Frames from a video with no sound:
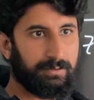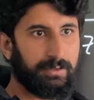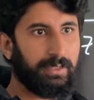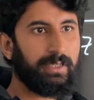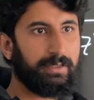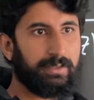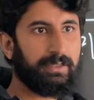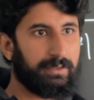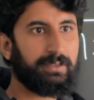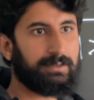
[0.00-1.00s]

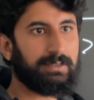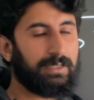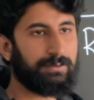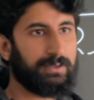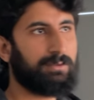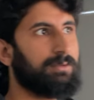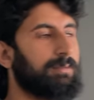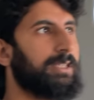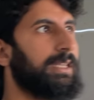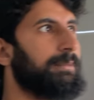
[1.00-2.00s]
It doesn't converge,
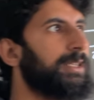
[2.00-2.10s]
but that may